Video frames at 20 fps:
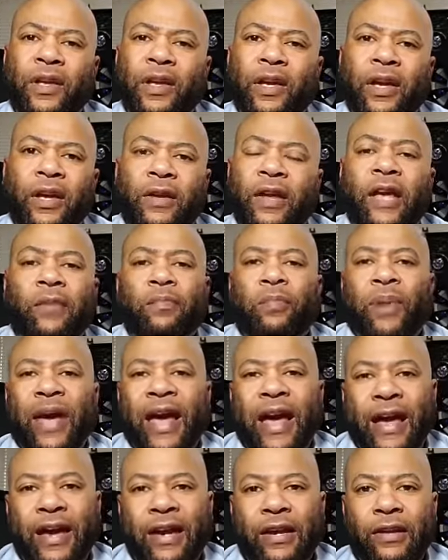and, and
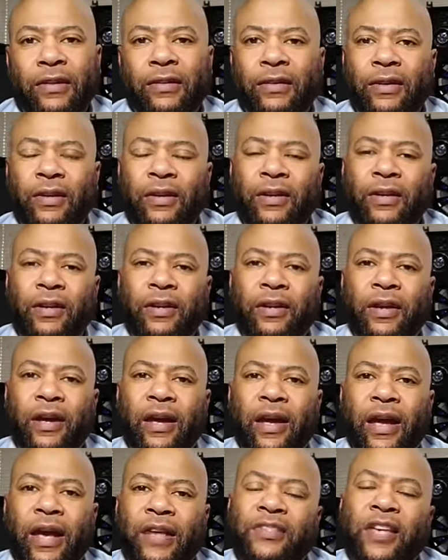pain
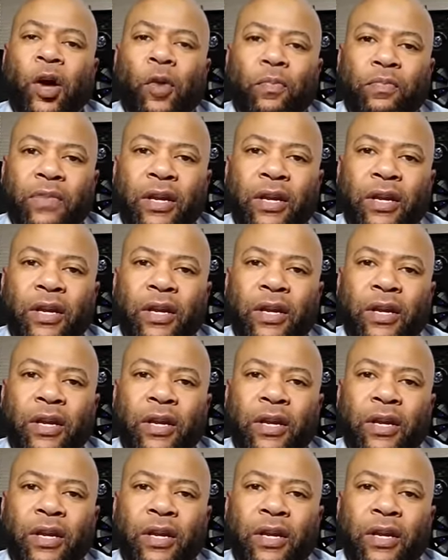has helped